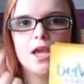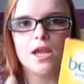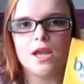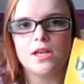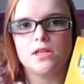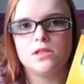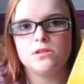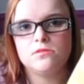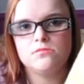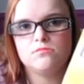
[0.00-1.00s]
in
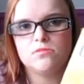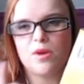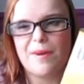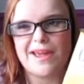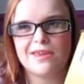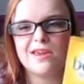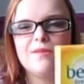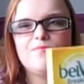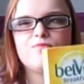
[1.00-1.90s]
a packet.